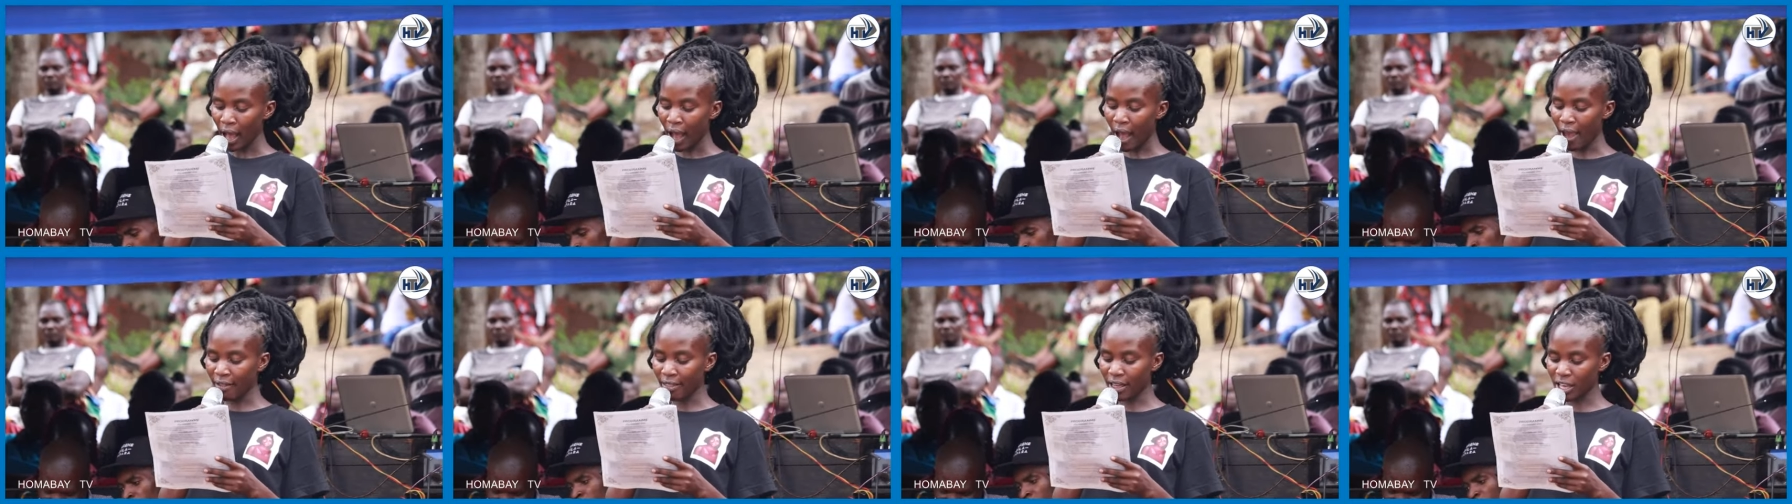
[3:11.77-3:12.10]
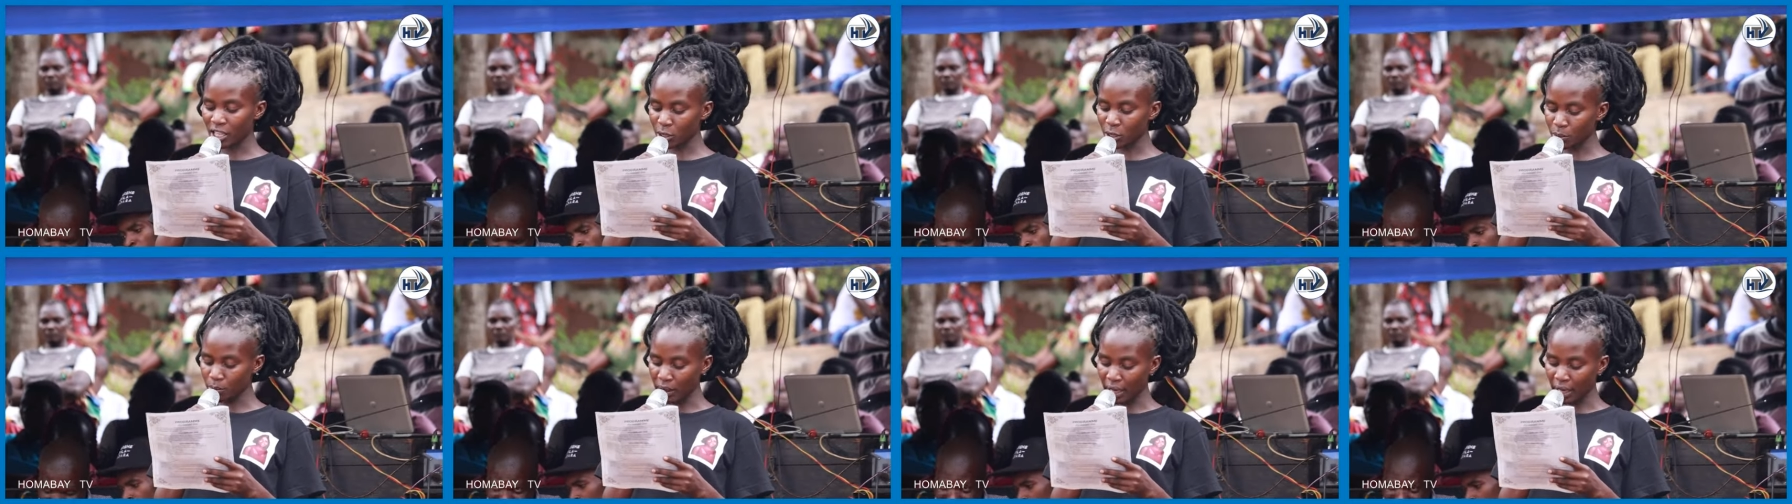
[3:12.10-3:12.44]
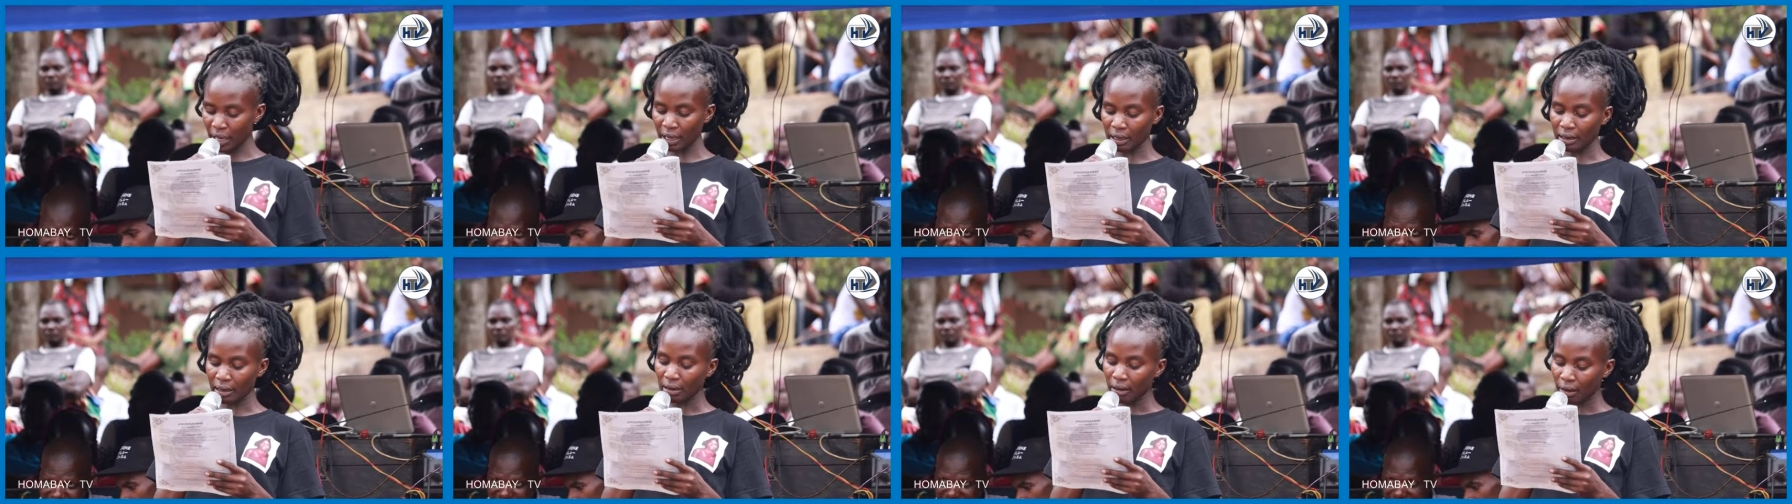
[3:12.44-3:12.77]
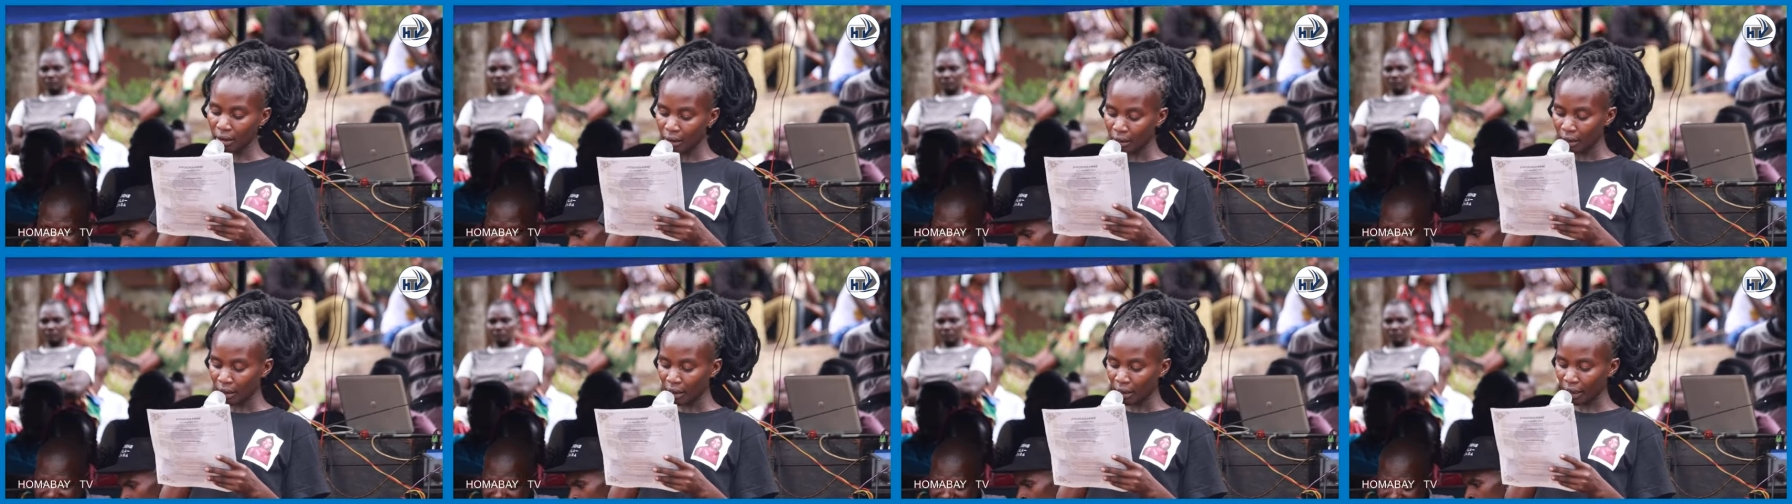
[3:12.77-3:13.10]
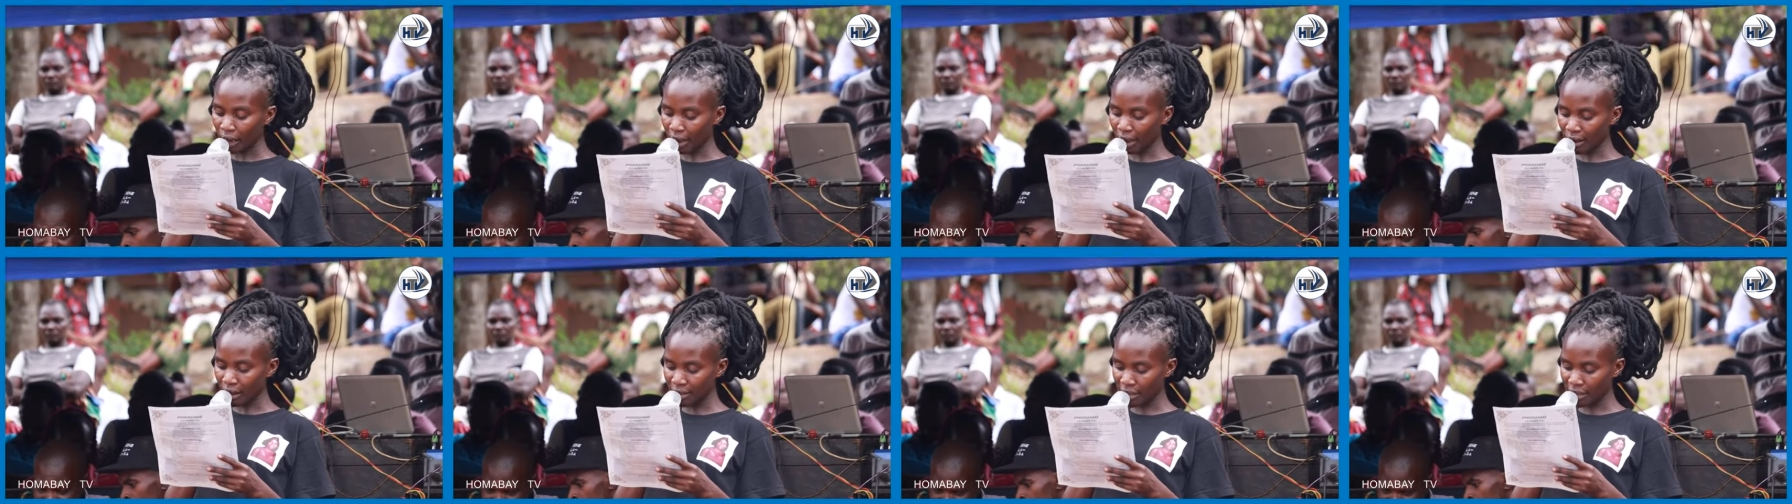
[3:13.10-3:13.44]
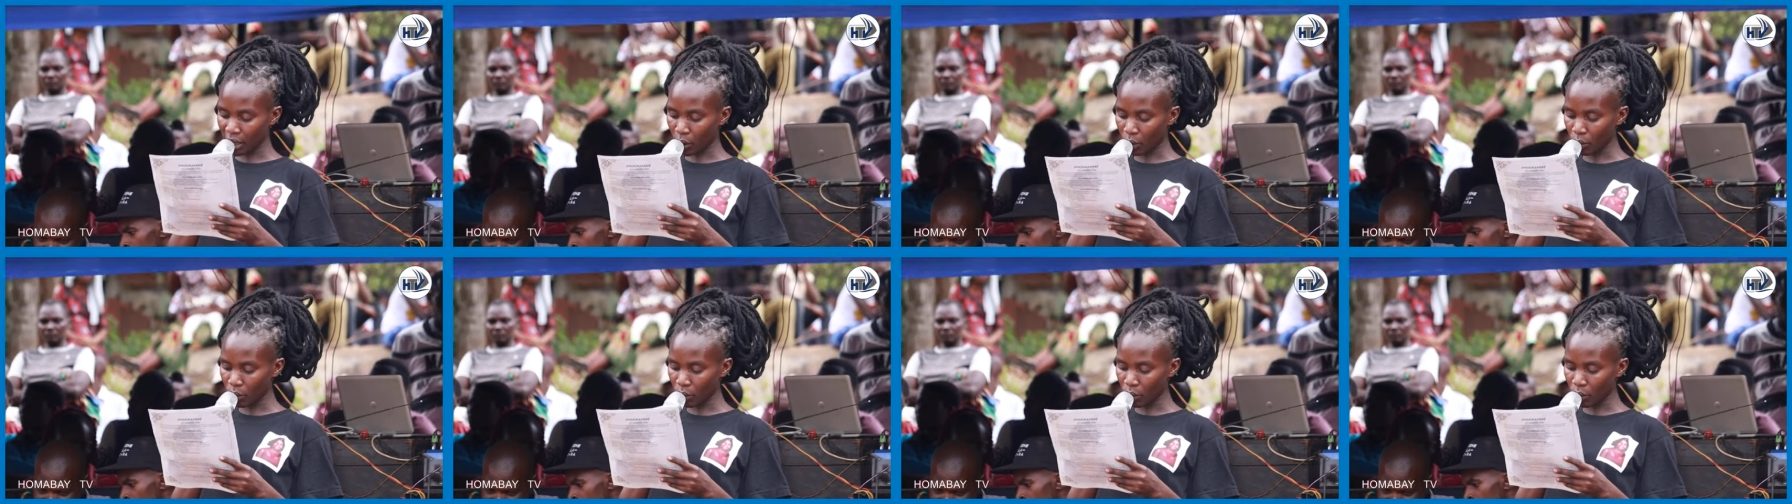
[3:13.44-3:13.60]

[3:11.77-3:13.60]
others being Kenneth